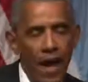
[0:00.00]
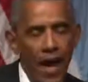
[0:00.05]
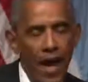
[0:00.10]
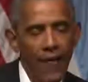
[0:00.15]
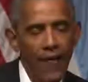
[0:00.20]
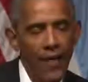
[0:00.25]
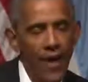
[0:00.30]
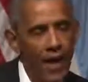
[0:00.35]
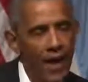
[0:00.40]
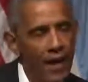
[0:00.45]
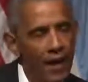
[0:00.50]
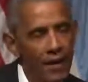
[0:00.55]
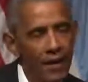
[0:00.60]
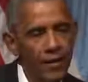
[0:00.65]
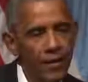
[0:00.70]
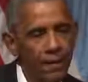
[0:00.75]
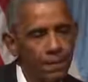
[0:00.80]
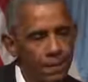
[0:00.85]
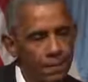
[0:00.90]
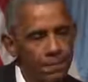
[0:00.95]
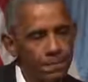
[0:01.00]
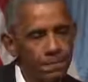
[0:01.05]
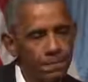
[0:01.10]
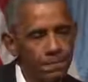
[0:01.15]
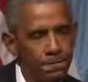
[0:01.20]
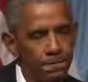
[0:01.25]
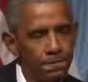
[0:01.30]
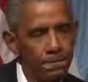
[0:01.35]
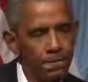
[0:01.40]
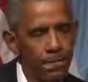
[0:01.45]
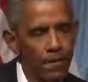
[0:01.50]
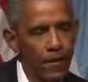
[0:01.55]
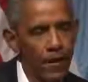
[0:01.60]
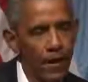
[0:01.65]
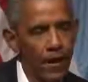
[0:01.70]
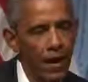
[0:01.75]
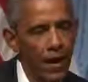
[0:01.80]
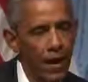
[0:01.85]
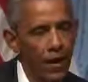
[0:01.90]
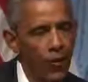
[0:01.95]
And then
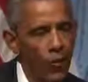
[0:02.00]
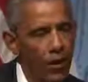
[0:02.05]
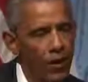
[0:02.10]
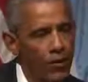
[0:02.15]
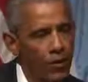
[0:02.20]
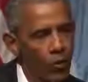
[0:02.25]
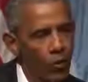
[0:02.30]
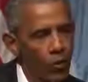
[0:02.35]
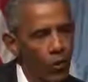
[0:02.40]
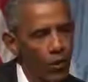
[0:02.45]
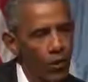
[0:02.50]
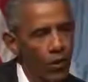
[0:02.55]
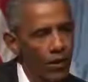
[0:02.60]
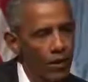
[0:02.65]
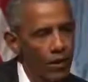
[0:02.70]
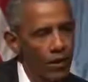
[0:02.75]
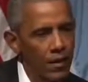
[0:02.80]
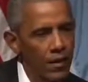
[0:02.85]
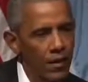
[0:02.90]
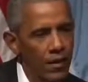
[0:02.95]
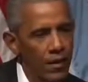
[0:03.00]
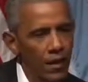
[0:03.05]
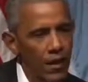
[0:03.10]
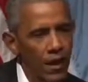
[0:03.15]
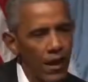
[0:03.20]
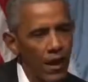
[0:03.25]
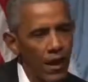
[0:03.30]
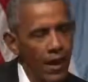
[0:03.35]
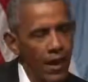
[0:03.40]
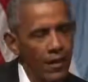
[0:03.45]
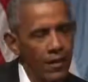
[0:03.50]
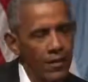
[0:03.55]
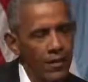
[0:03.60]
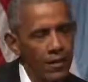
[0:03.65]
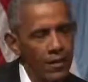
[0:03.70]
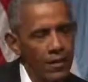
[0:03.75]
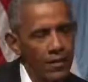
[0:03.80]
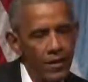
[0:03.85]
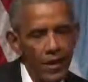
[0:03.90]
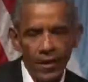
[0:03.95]
I went to work
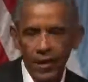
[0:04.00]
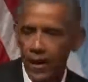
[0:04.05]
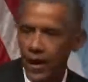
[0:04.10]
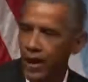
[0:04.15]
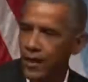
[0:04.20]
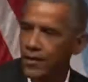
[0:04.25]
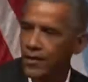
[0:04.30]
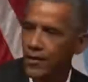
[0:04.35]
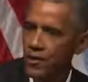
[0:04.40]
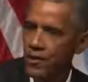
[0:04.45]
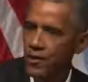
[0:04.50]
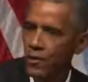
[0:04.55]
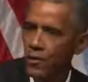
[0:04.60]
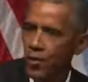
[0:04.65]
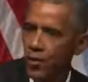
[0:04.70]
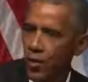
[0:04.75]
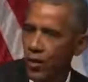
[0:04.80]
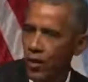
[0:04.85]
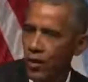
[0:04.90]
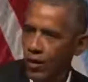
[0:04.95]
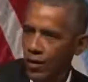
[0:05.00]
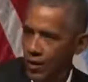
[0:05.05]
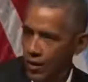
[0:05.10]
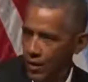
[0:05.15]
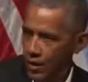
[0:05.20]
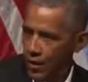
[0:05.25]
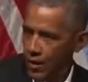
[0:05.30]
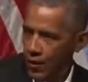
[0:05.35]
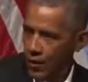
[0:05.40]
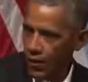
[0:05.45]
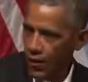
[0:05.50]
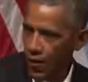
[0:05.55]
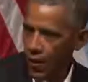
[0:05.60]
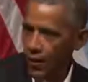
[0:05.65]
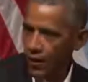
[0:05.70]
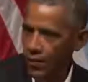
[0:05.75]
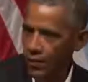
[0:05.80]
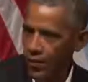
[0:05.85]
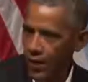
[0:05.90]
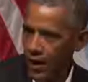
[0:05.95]
at the City Colleges of New York on their
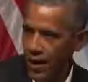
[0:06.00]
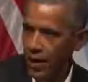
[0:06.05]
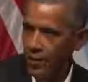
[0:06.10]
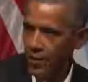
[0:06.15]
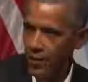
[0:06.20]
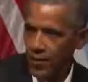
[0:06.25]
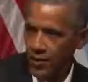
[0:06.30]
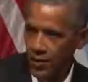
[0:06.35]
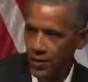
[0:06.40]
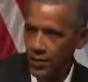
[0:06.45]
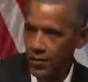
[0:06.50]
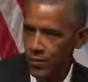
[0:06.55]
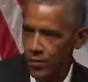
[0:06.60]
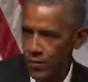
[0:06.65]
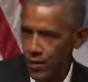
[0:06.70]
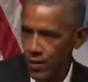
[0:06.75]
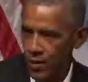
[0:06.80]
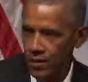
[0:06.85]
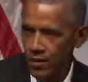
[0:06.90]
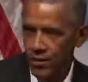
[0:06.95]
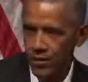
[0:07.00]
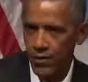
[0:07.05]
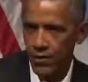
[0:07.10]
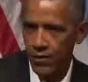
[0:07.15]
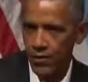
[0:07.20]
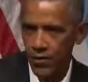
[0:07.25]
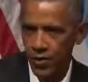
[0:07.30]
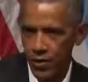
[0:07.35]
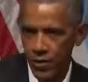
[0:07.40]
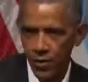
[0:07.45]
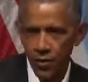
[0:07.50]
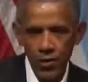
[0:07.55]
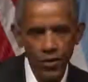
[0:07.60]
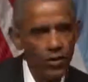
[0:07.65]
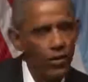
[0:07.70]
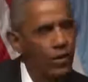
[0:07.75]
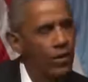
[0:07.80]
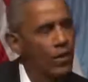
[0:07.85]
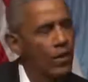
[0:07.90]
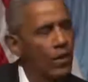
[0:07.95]
Harlem campus with some
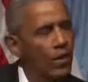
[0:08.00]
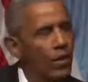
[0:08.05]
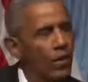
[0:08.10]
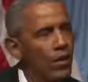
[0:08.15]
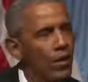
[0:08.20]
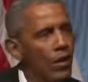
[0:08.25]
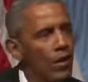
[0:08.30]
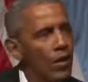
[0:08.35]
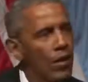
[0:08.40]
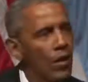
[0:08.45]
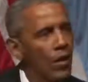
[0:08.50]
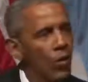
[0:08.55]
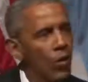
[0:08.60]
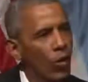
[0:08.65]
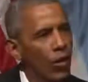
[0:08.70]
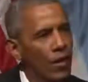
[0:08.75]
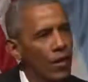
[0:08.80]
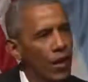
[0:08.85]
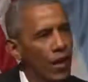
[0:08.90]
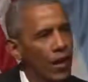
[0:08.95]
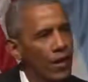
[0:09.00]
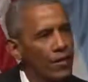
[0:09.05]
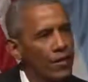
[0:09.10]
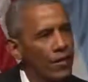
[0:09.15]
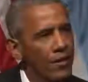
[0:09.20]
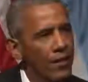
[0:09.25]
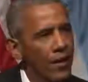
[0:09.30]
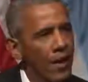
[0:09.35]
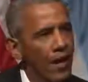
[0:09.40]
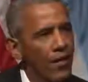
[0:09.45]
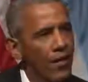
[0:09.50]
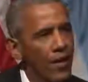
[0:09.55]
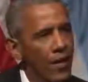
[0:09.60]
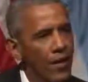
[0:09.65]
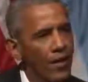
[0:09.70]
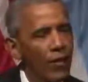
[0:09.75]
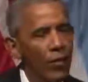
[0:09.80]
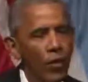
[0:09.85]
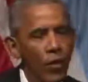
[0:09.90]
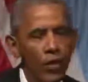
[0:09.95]
student organizing. And
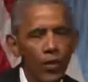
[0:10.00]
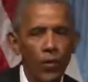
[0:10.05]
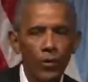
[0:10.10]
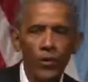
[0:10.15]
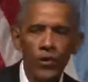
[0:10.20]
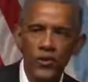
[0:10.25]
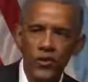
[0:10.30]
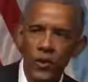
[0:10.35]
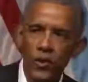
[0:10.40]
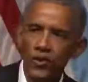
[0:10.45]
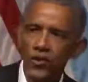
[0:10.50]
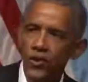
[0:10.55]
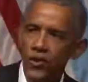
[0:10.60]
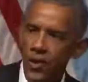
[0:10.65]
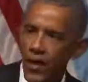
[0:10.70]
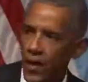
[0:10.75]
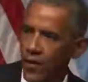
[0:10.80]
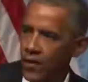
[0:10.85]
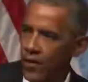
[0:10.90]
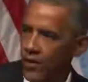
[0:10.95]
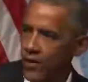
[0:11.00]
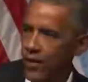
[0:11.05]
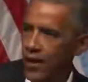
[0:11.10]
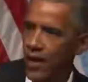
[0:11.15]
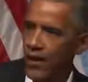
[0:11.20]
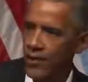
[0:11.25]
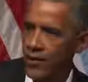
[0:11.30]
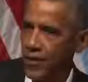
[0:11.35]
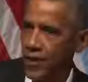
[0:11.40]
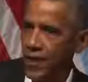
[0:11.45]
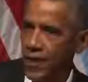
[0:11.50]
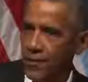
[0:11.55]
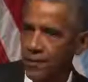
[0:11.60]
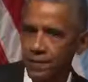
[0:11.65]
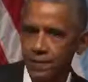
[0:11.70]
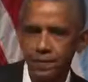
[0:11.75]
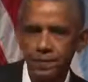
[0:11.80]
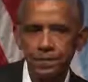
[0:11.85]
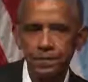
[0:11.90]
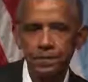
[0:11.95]
then there were a group of churches out in the South Side